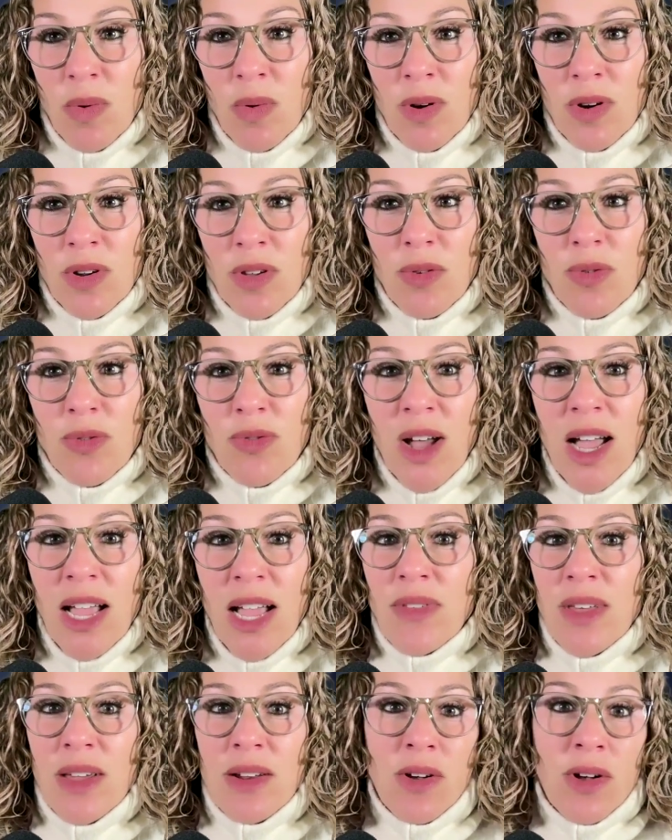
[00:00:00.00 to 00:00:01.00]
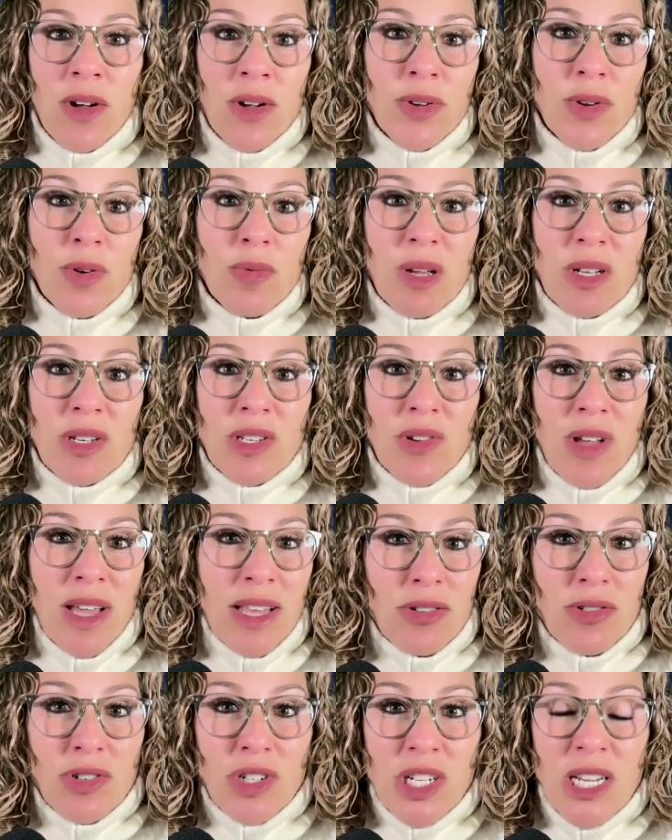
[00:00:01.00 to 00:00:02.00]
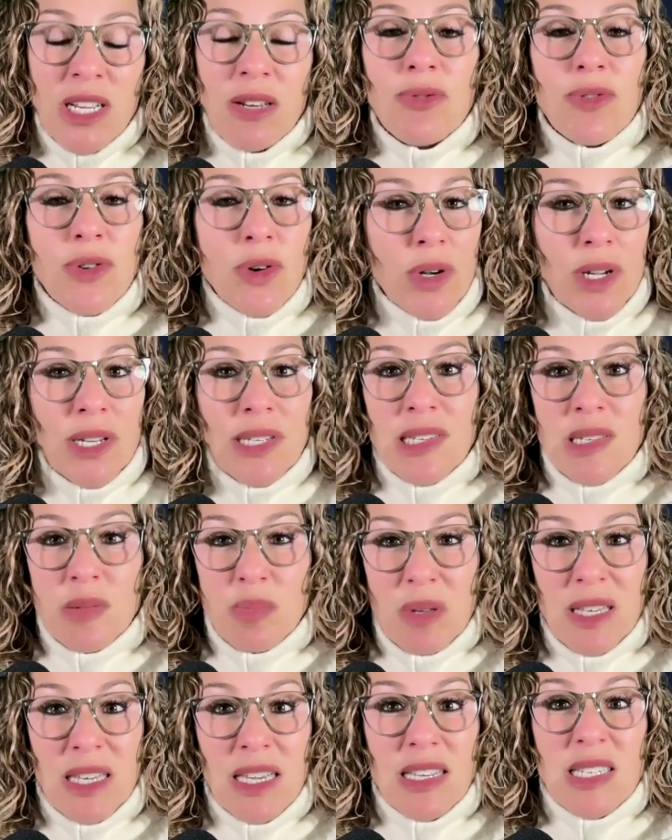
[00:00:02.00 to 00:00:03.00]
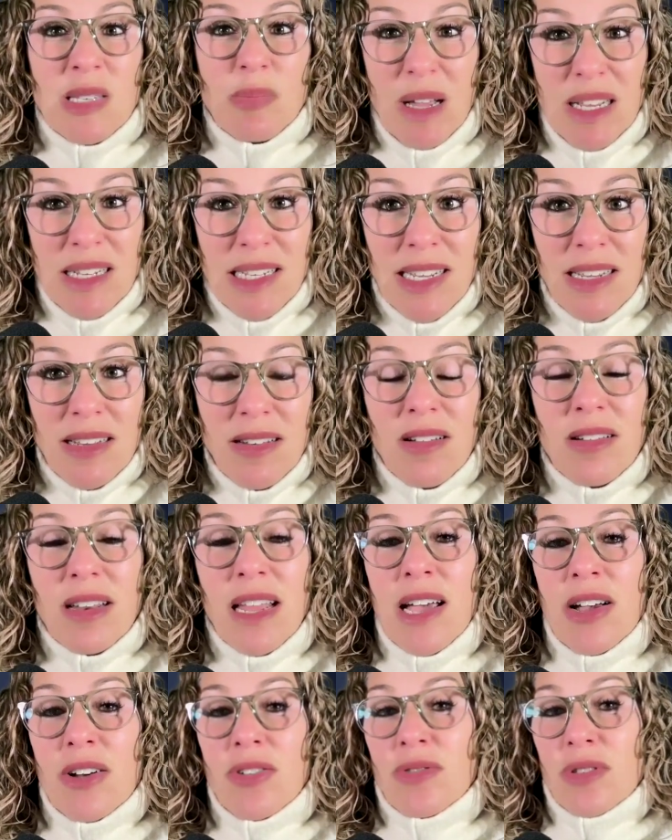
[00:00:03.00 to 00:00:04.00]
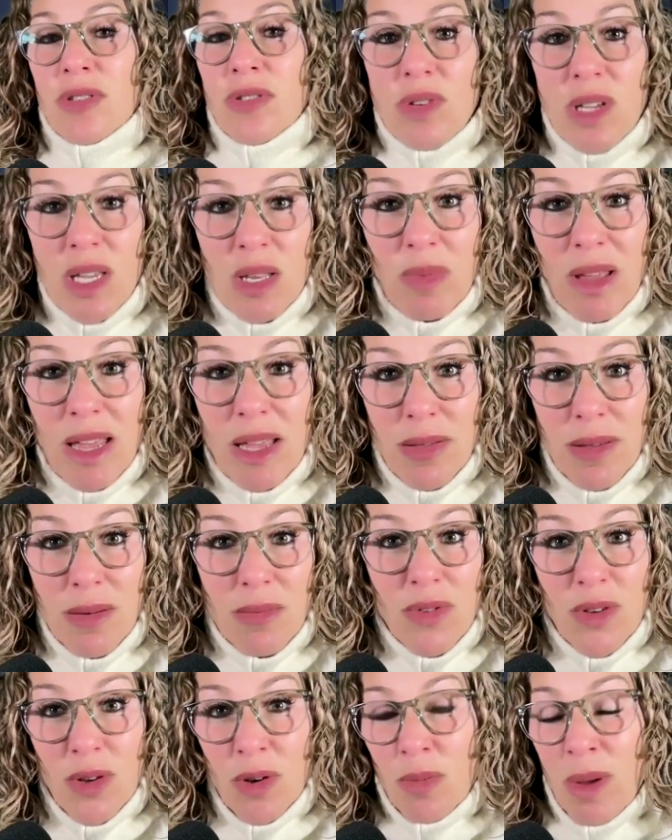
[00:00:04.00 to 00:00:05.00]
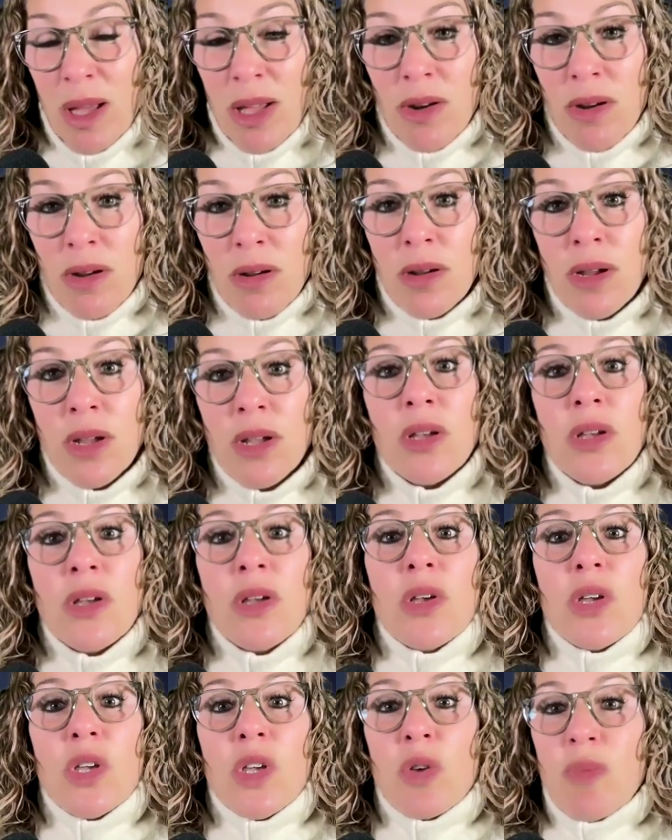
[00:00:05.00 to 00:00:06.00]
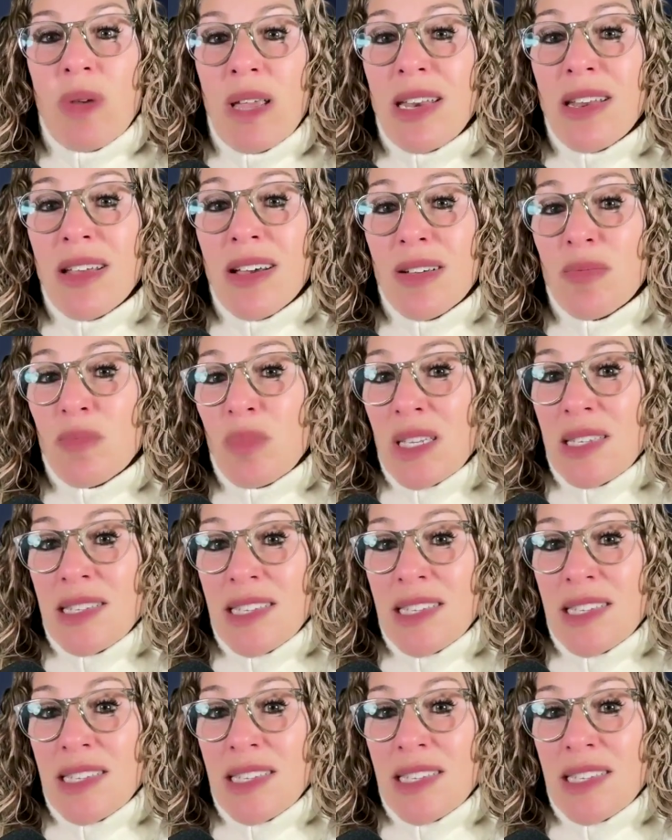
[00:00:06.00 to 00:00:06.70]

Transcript: or you find that all your mental energy and focus is being expended on how you can make them feel better, you may not be